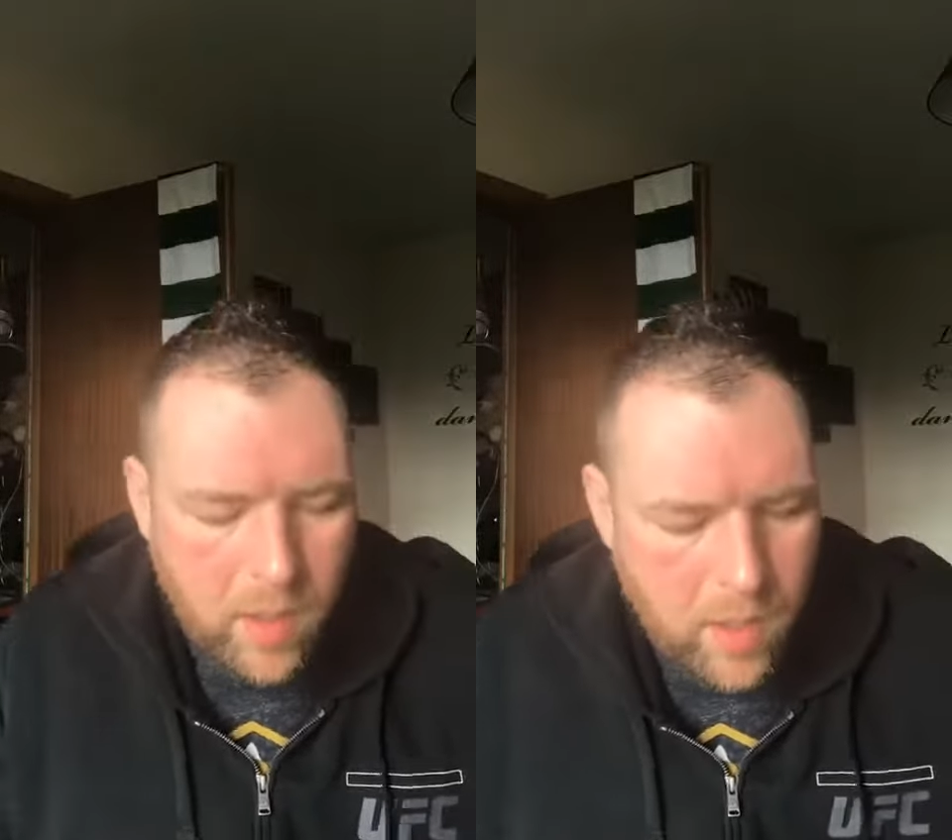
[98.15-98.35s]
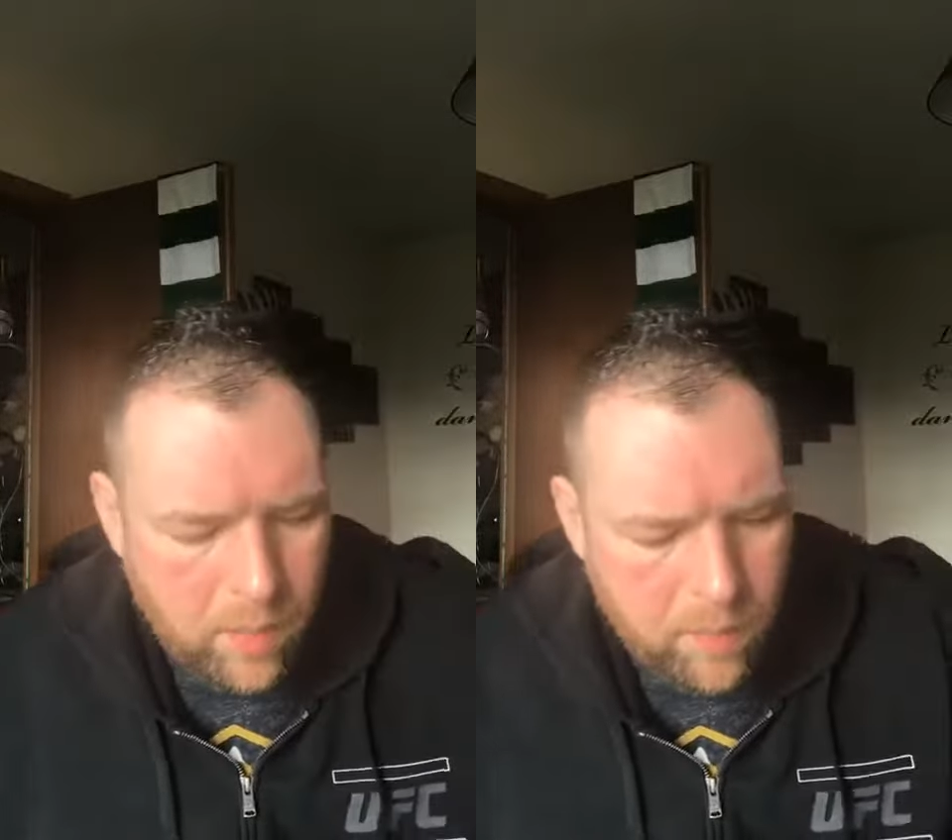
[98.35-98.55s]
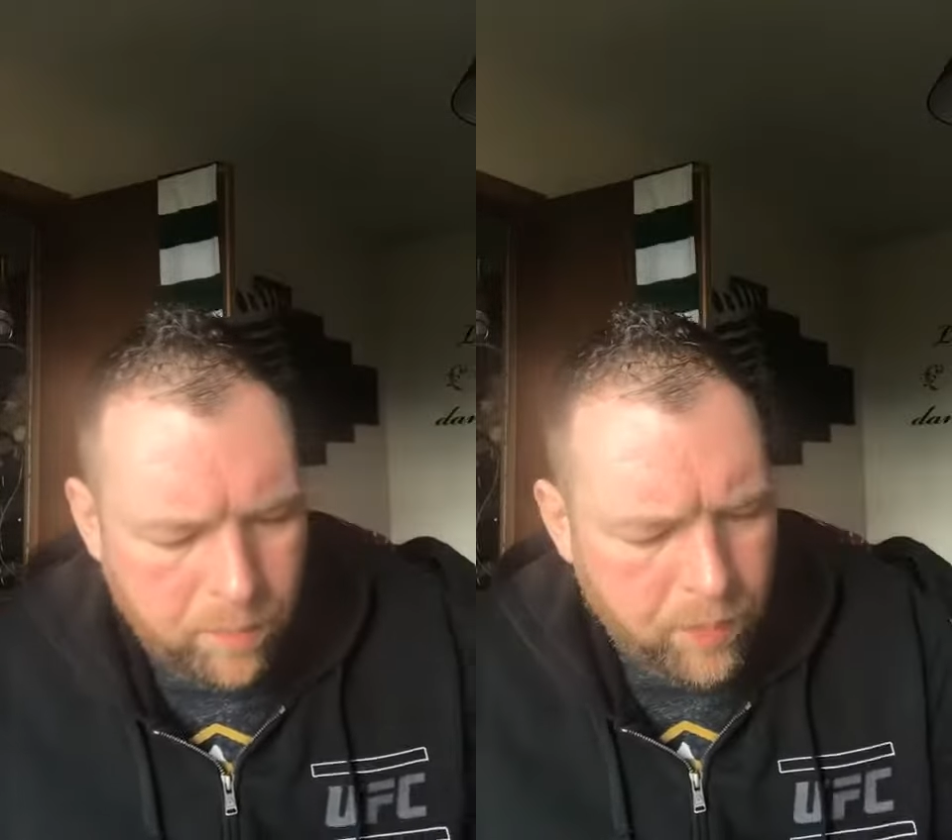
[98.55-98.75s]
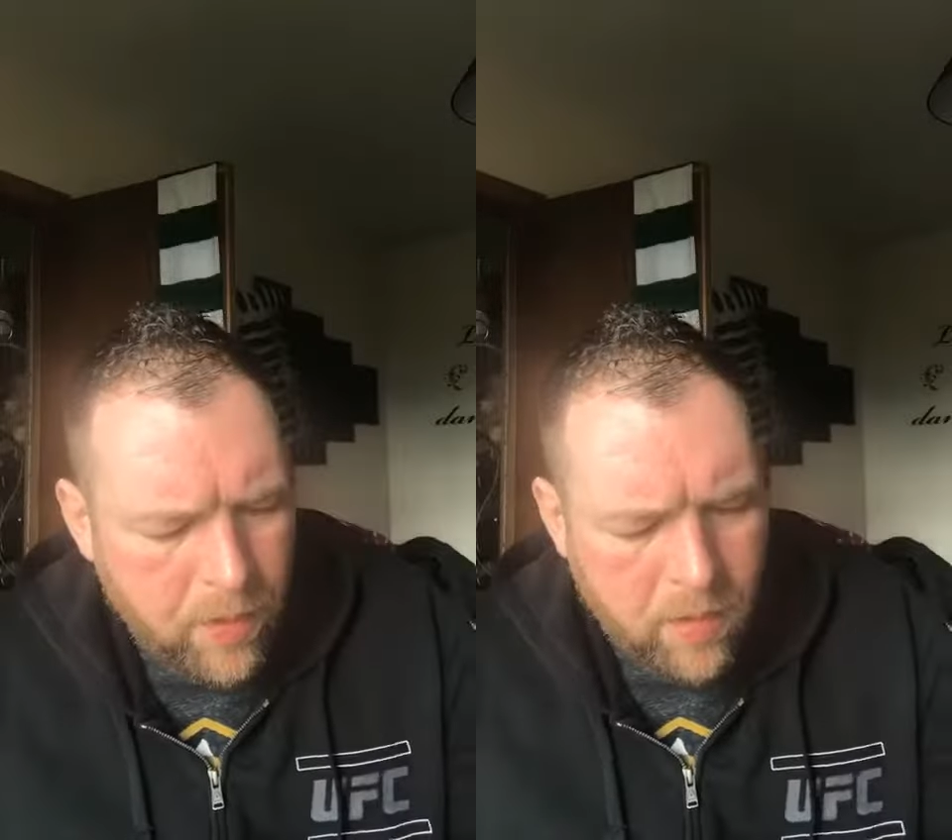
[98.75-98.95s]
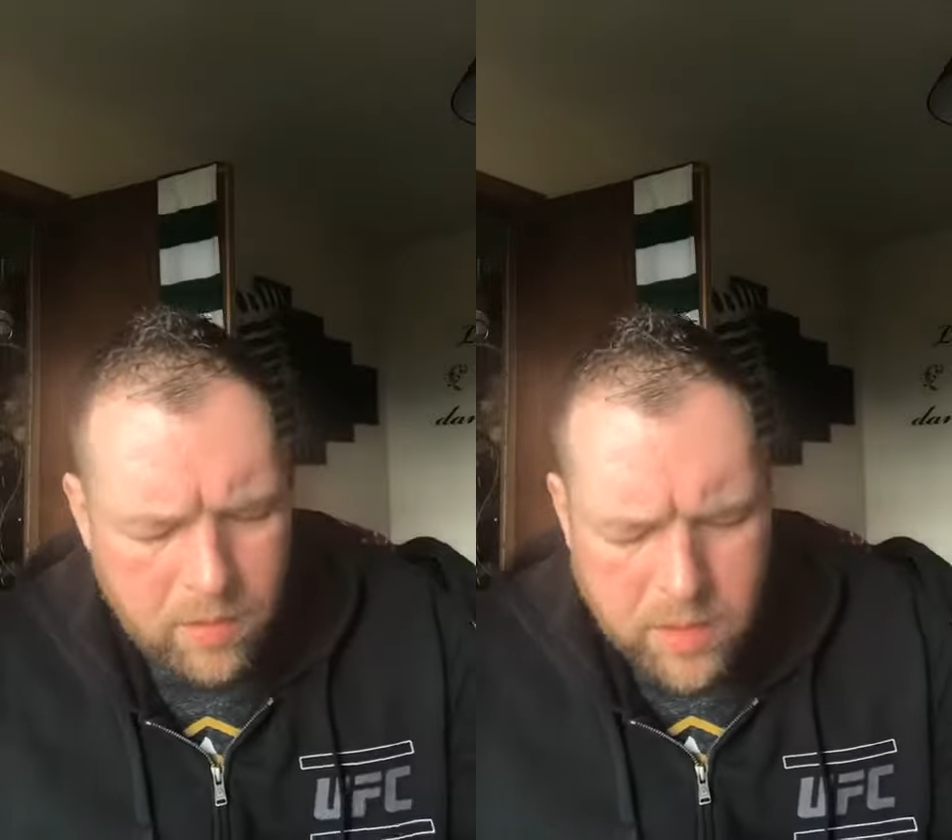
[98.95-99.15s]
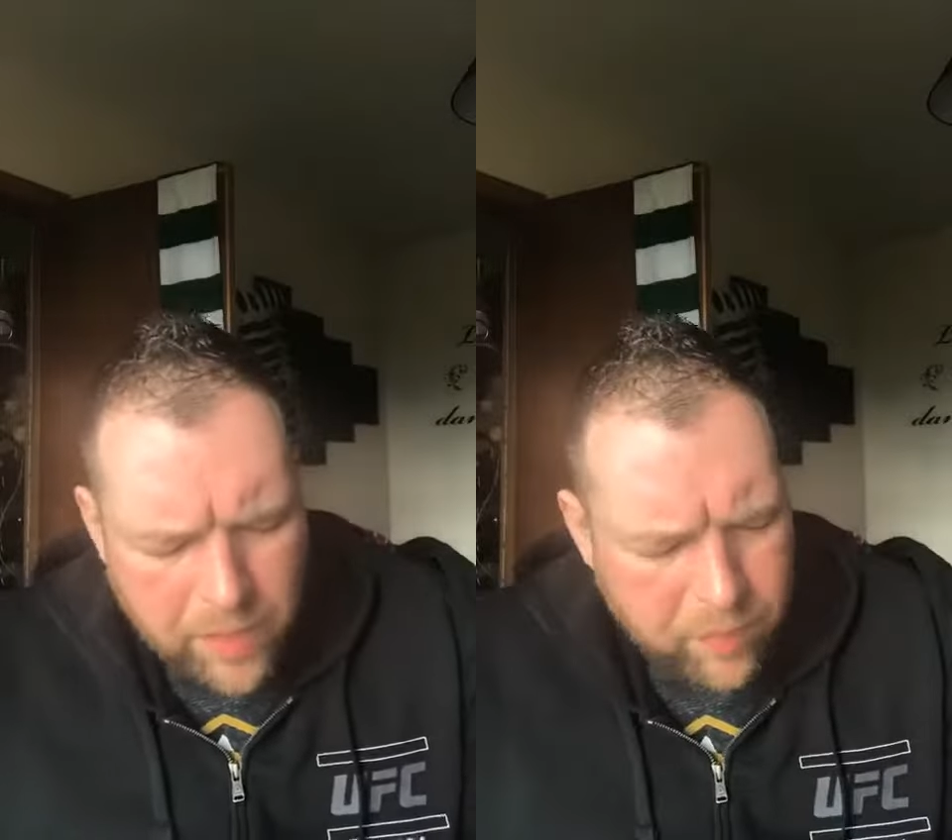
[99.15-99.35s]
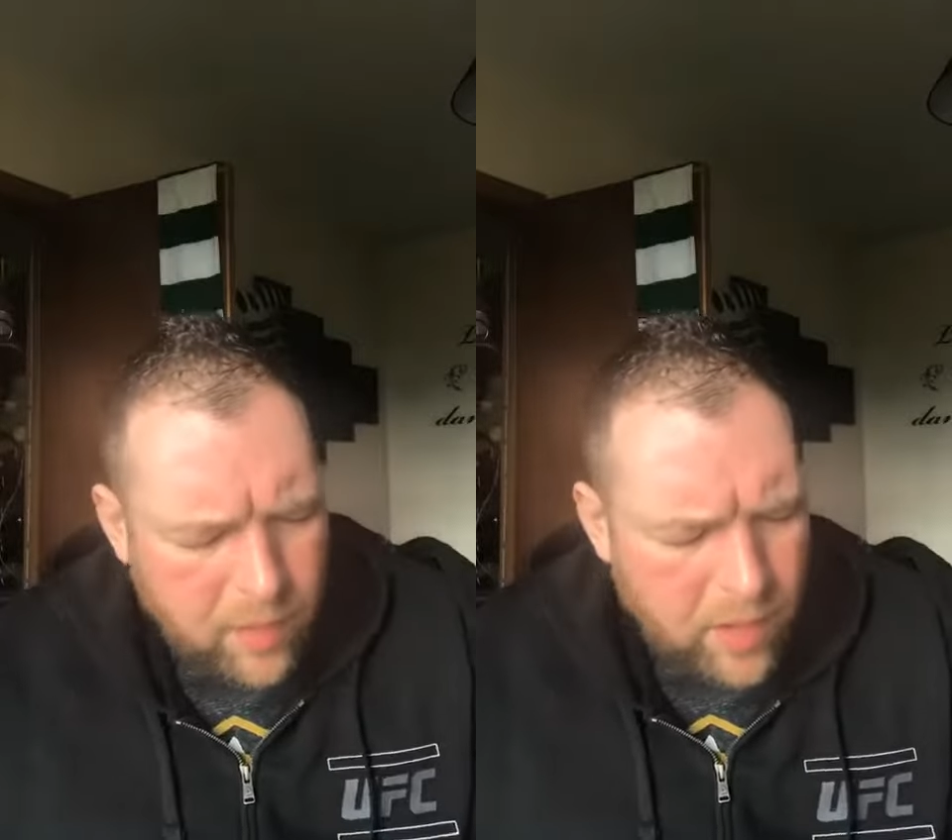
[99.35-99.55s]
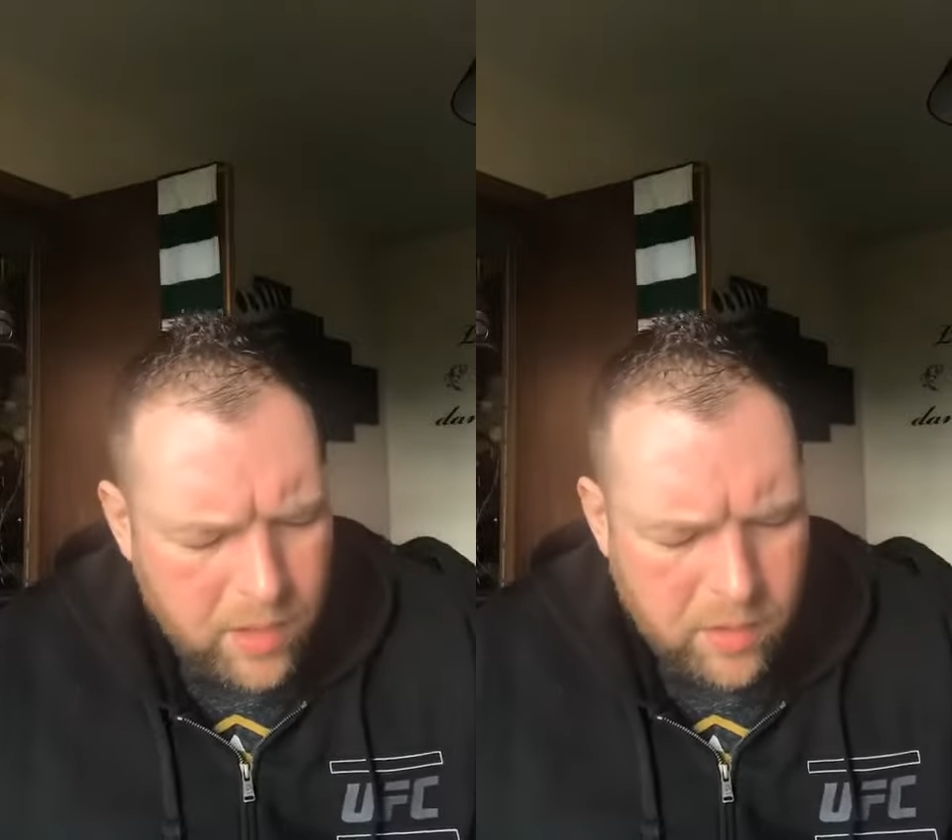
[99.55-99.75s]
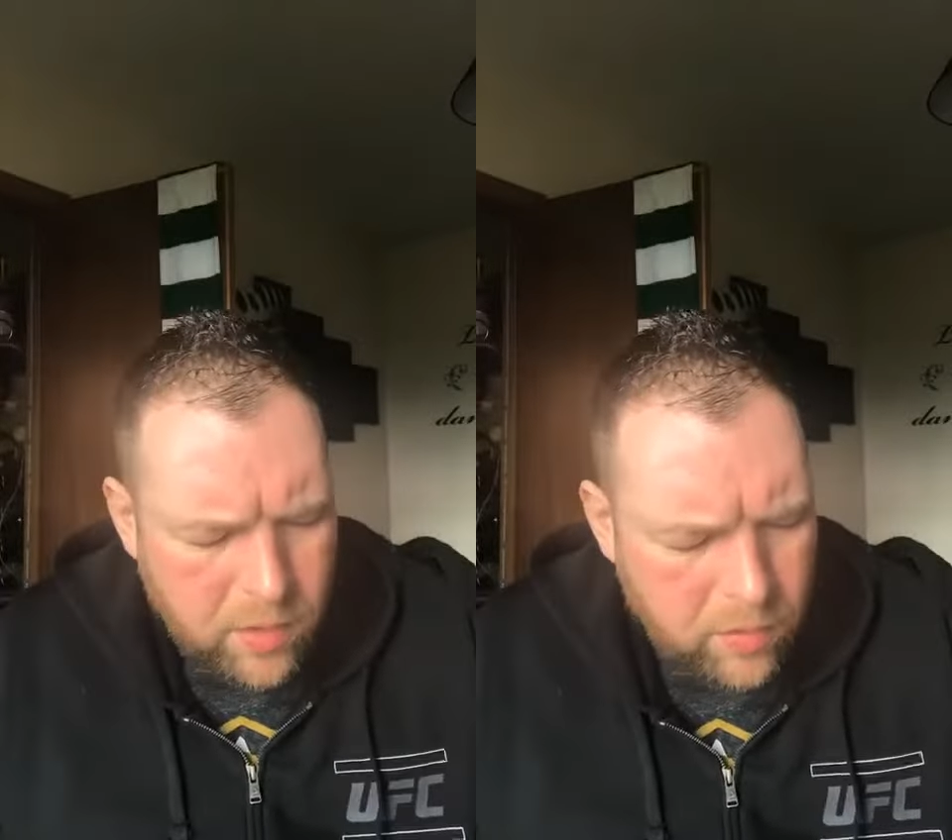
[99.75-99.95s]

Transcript: Um, definitely,